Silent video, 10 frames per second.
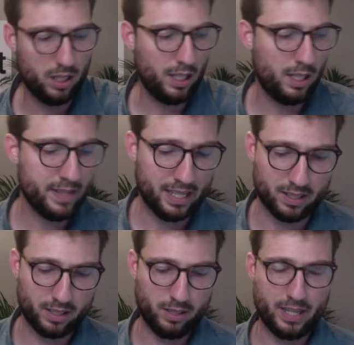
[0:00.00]
Yeah,
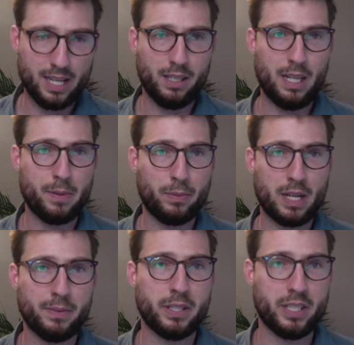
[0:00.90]
so we got a lot of people
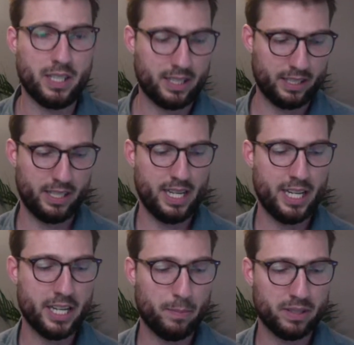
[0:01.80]
coming to us in
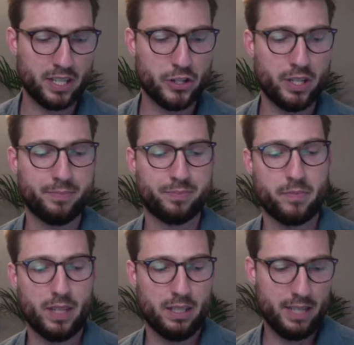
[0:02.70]
your position.
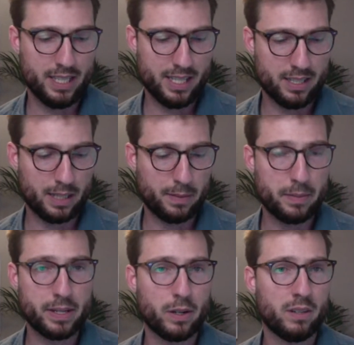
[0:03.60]
Right, sounds like maybe
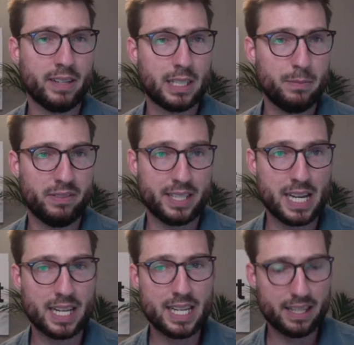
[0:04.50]
you're a victim of
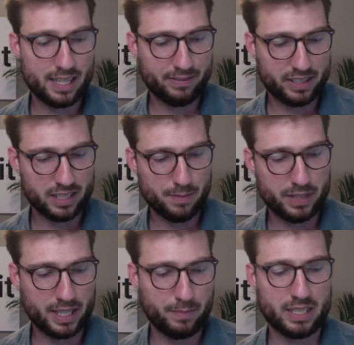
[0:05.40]
identity theft or
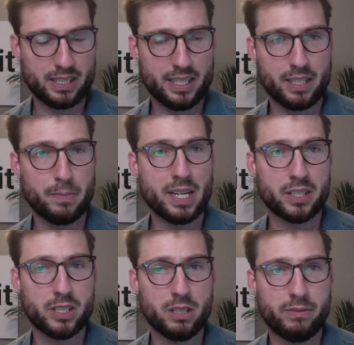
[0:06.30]
something. Basically, you're being
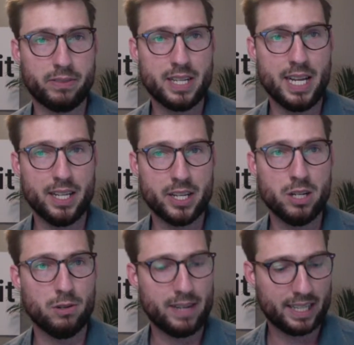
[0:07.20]
sued for debt you
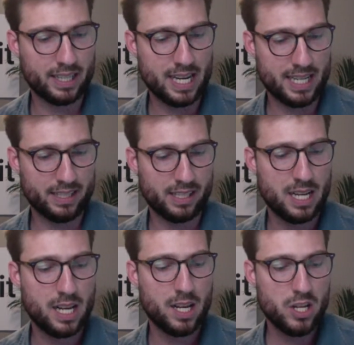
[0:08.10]
don't recognize.
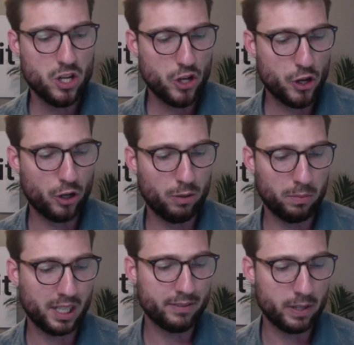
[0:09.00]
You don't
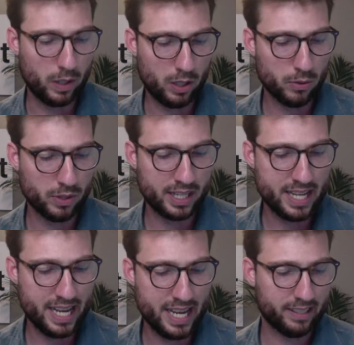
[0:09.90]
believe you owe the
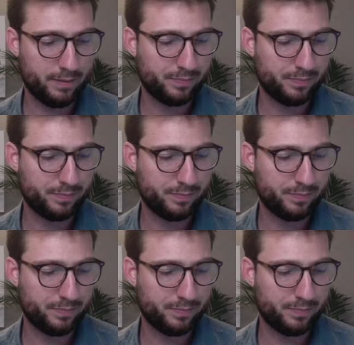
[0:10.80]
debt.